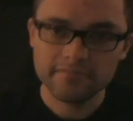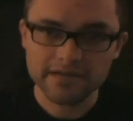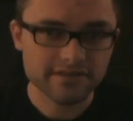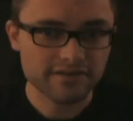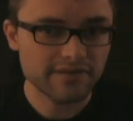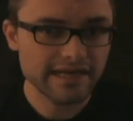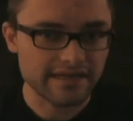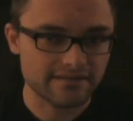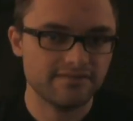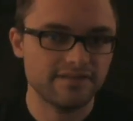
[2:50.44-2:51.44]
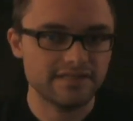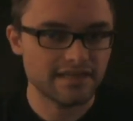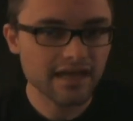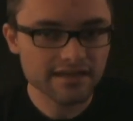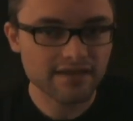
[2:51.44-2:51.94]
Measuring your brain activity is a
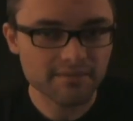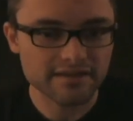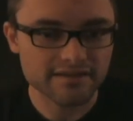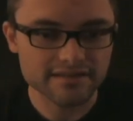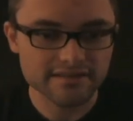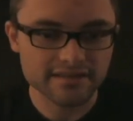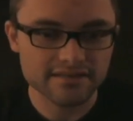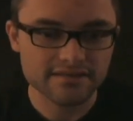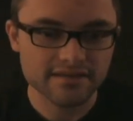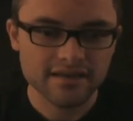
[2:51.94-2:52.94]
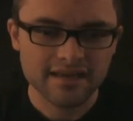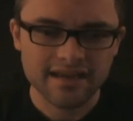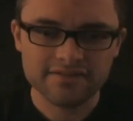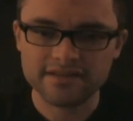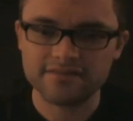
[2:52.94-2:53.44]
hot topic these days.
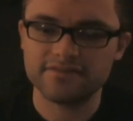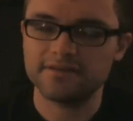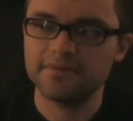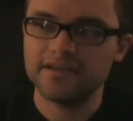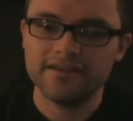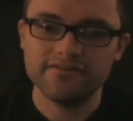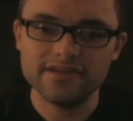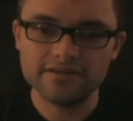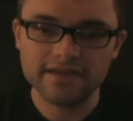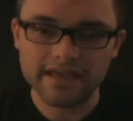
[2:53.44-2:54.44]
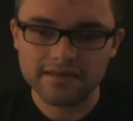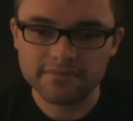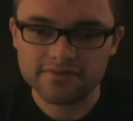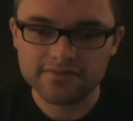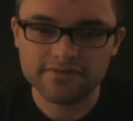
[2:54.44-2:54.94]
Everything from video
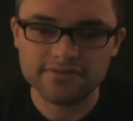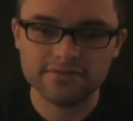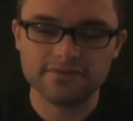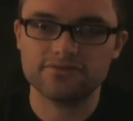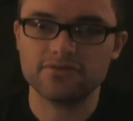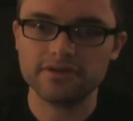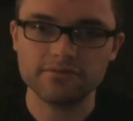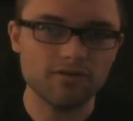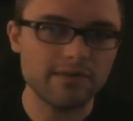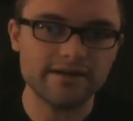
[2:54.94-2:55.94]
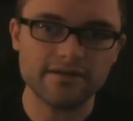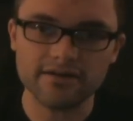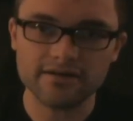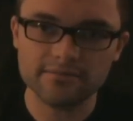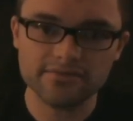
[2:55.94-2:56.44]
games to controlling robot
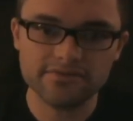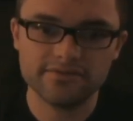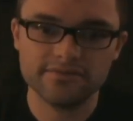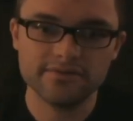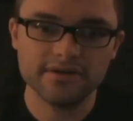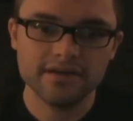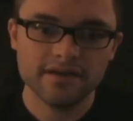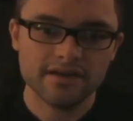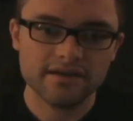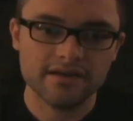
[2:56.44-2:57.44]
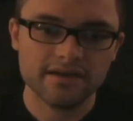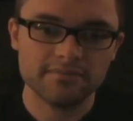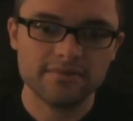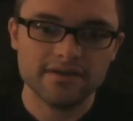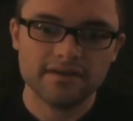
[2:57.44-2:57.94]
arms to
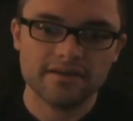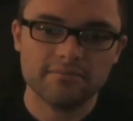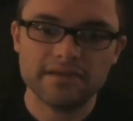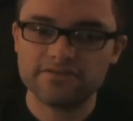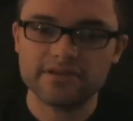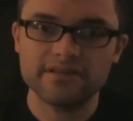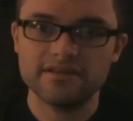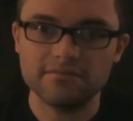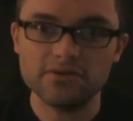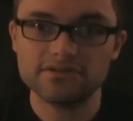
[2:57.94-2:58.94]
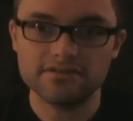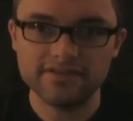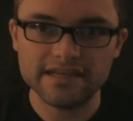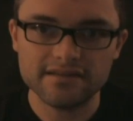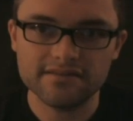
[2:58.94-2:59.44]
measuring the emotional
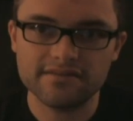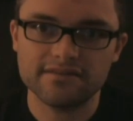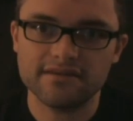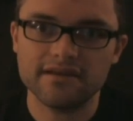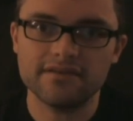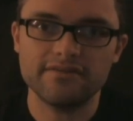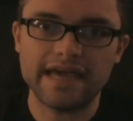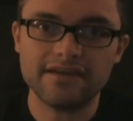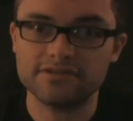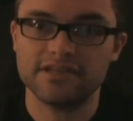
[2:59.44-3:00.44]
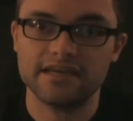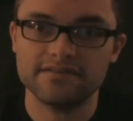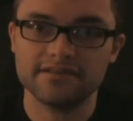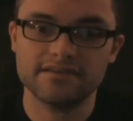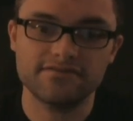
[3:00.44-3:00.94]
valence of
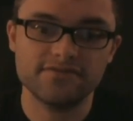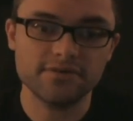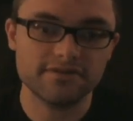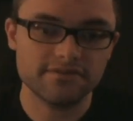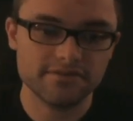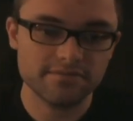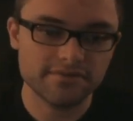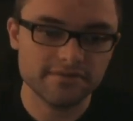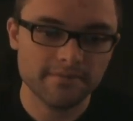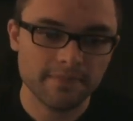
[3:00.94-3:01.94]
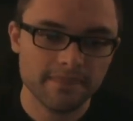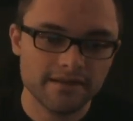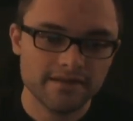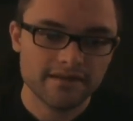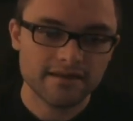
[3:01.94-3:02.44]
advertising and focus groups.
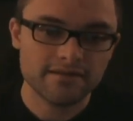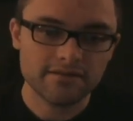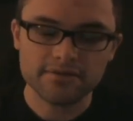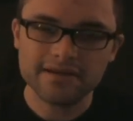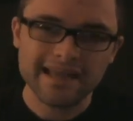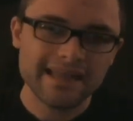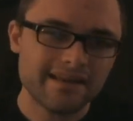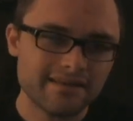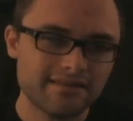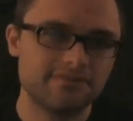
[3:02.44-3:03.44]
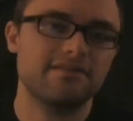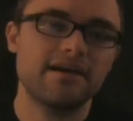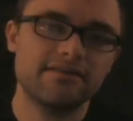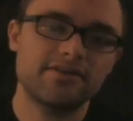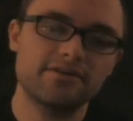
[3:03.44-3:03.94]
And although I think there's a lot of